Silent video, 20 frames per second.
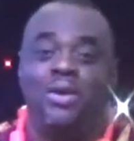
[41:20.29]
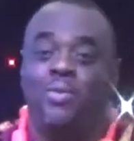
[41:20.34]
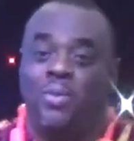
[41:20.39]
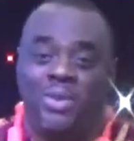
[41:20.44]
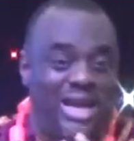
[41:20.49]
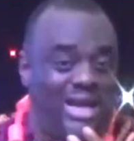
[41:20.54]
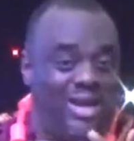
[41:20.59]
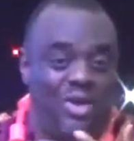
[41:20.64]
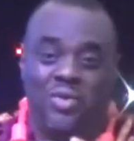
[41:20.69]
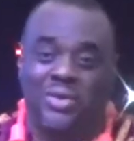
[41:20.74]

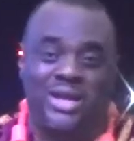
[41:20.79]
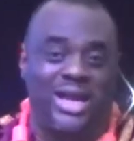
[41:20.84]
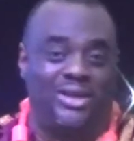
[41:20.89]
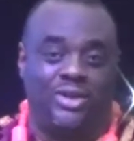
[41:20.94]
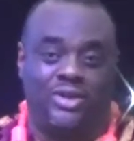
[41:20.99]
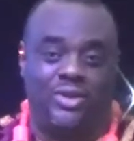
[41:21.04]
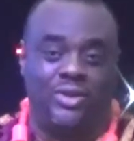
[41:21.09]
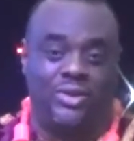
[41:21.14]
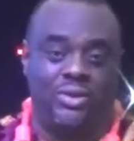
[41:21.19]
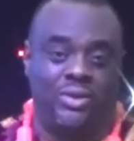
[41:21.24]
When I look
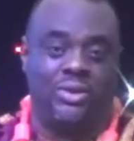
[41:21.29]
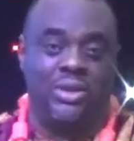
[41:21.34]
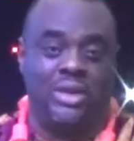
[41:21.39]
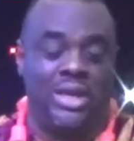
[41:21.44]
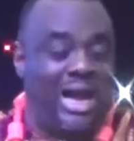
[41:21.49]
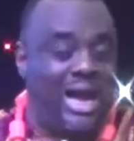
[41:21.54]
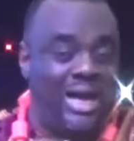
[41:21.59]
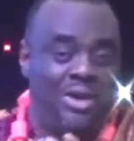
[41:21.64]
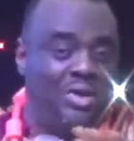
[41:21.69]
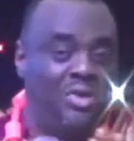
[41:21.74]
at you,
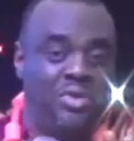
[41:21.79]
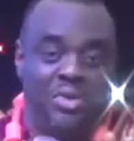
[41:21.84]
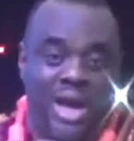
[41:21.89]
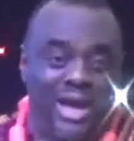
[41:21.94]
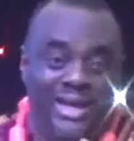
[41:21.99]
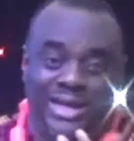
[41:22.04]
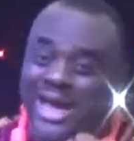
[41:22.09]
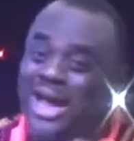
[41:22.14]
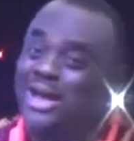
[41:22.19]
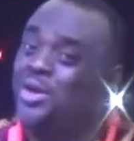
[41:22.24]
I
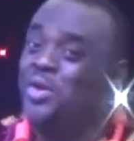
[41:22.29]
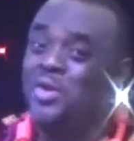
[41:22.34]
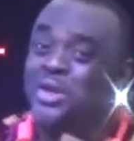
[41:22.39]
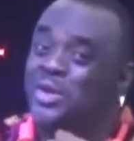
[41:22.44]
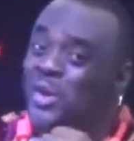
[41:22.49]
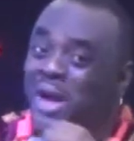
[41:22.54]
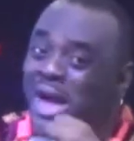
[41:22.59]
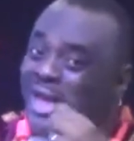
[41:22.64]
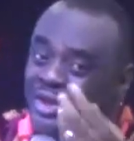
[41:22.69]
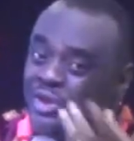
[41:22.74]
don't
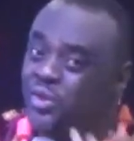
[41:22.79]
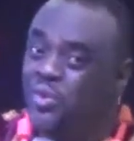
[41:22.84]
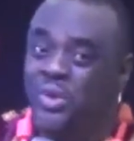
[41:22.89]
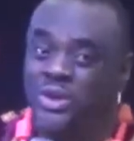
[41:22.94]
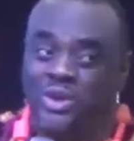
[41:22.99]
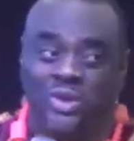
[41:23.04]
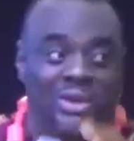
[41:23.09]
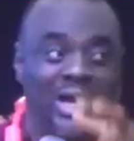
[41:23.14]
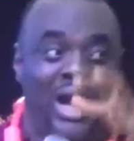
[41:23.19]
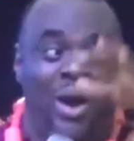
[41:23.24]
need to ask you a
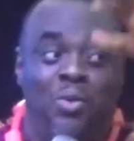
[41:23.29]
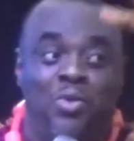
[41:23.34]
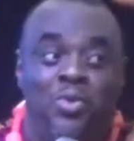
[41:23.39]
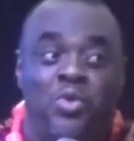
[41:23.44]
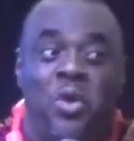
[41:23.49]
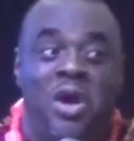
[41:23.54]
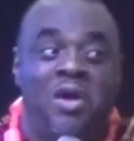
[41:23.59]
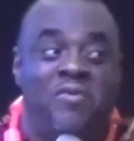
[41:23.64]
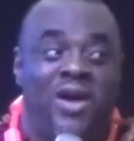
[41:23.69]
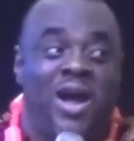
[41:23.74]
question. I will
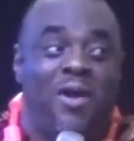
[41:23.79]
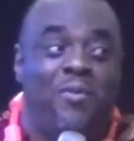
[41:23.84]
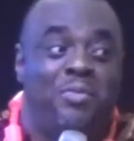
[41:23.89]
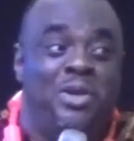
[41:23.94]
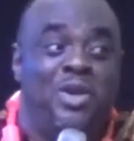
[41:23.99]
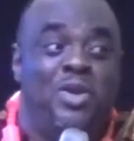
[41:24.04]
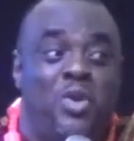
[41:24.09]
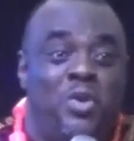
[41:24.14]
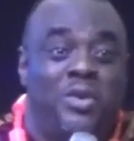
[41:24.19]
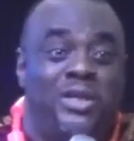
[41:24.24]
know
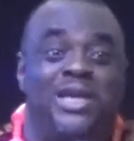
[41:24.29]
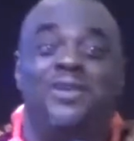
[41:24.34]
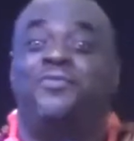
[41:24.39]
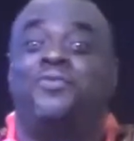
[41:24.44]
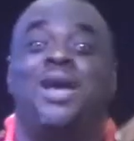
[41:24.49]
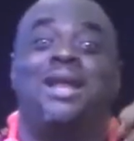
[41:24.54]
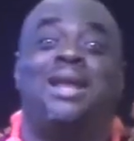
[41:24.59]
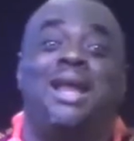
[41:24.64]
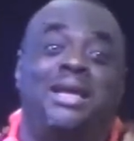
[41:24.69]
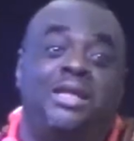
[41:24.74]

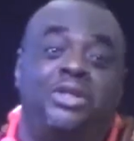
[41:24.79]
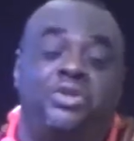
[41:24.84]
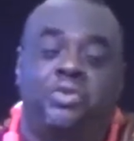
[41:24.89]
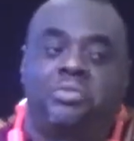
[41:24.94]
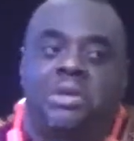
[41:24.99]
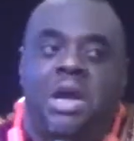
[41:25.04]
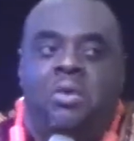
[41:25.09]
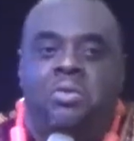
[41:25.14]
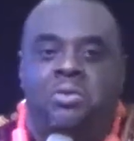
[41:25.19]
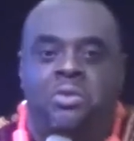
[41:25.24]
if you are lying
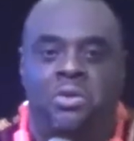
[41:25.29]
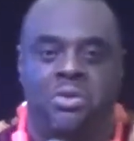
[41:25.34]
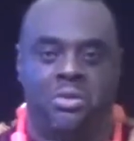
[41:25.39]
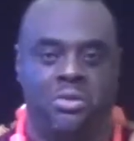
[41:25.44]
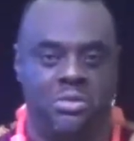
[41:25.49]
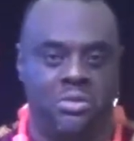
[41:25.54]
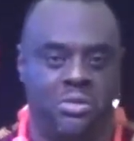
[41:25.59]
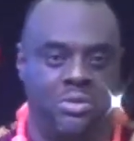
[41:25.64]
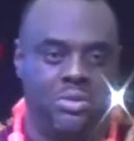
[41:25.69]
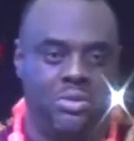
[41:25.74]
to me, I will know.